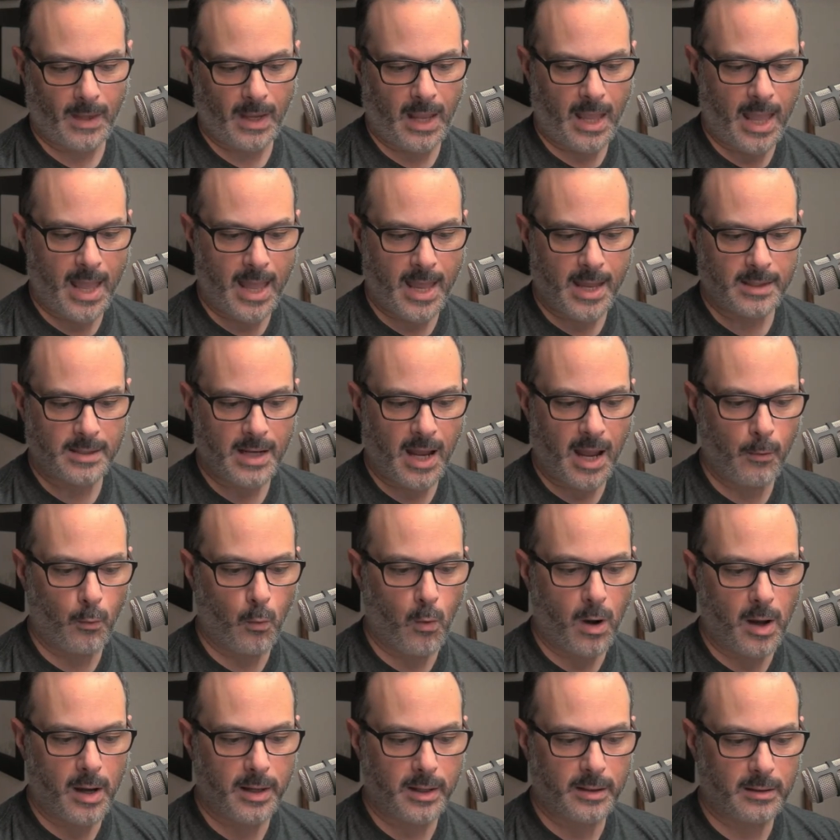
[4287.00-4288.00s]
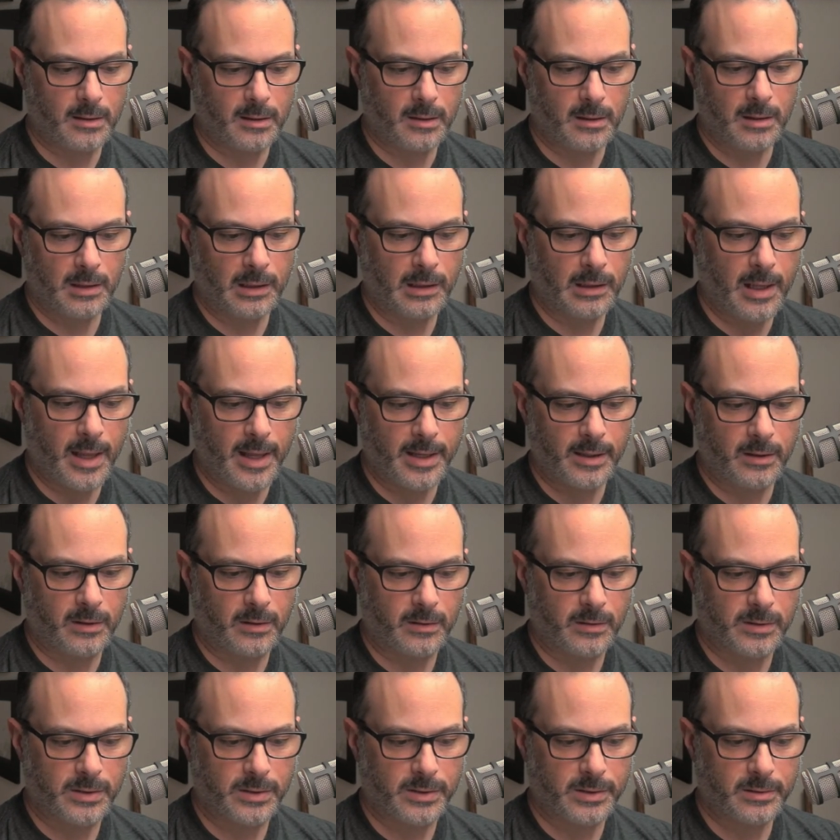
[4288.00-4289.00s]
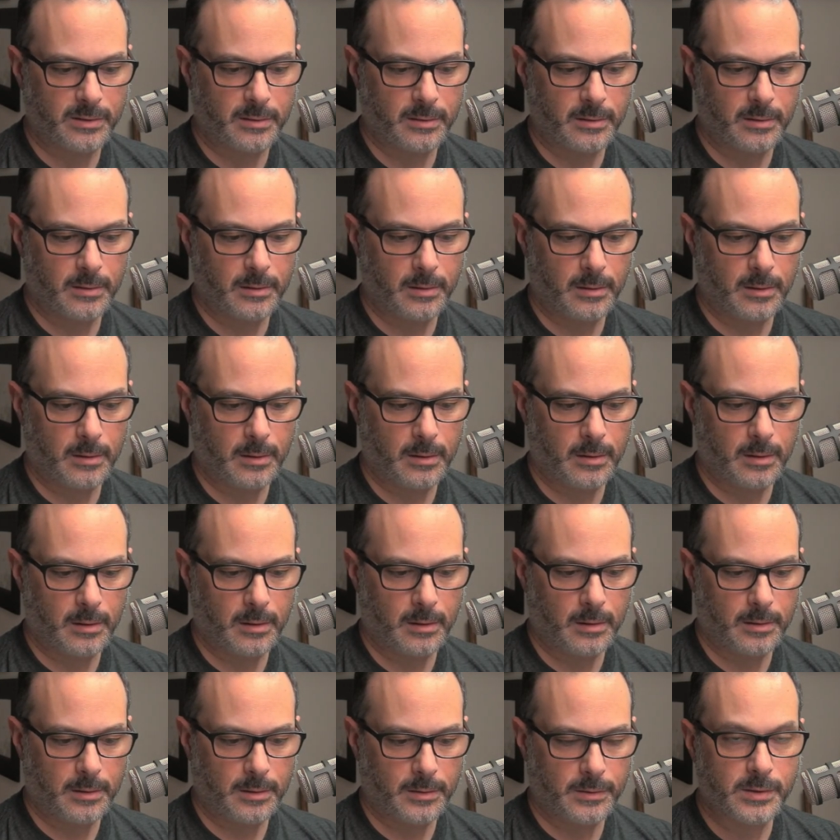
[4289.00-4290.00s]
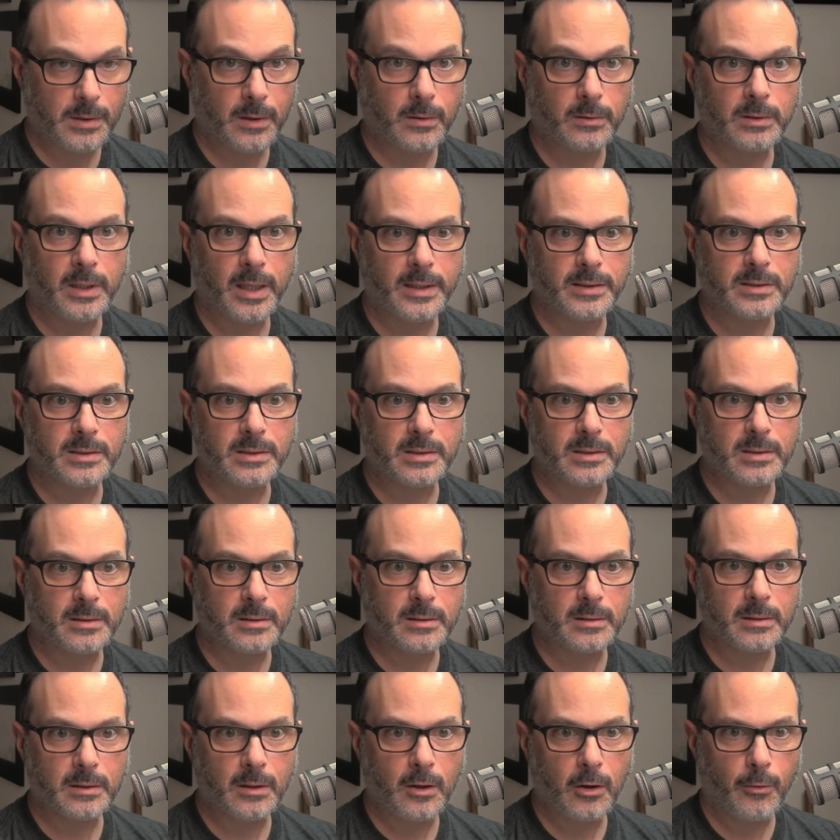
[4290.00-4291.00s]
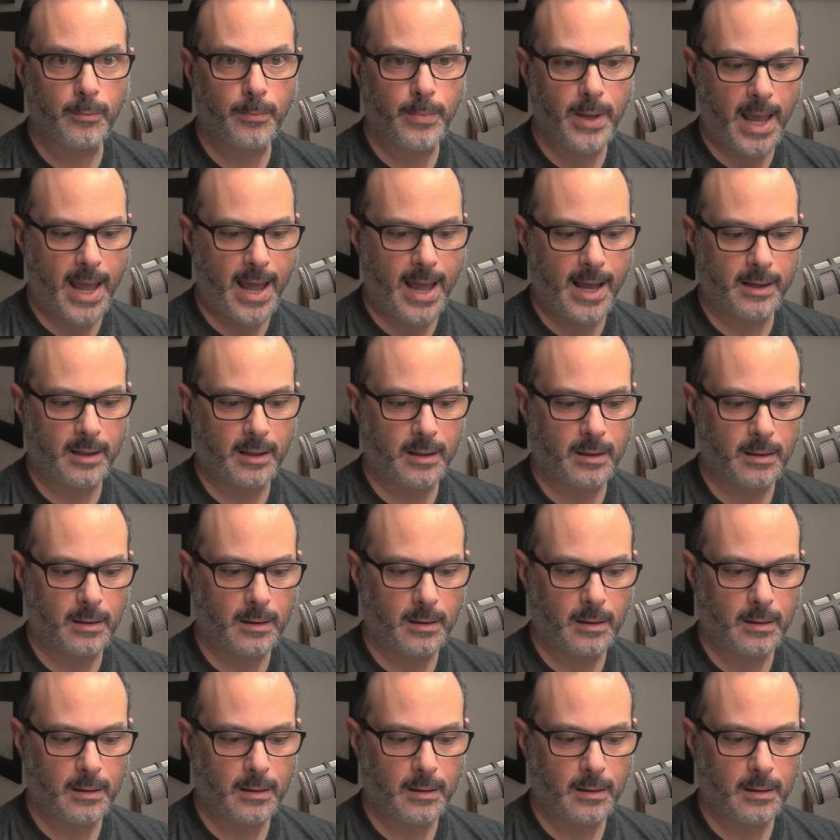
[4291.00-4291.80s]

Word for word: And I want layers. So let's go back.